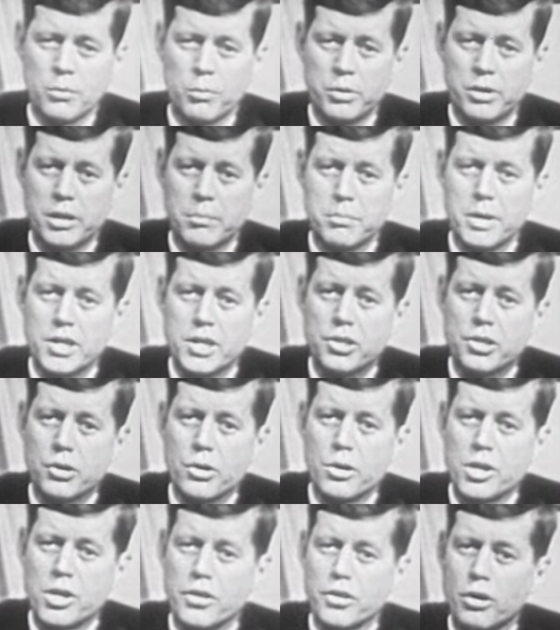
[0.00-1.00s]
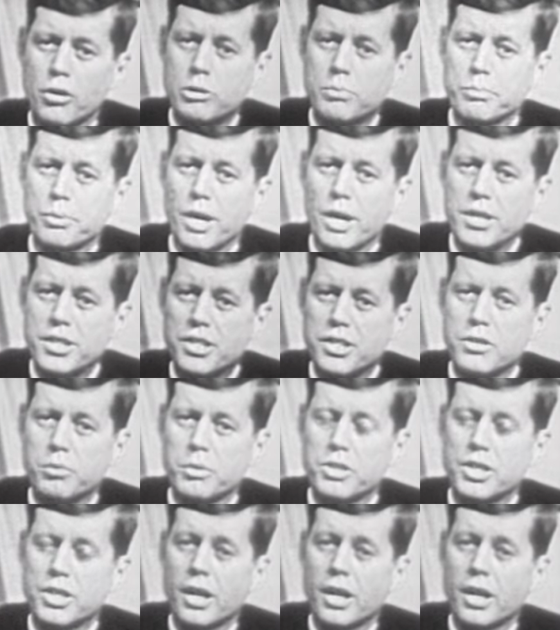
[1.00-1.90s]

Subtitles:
We can make sure that those prices which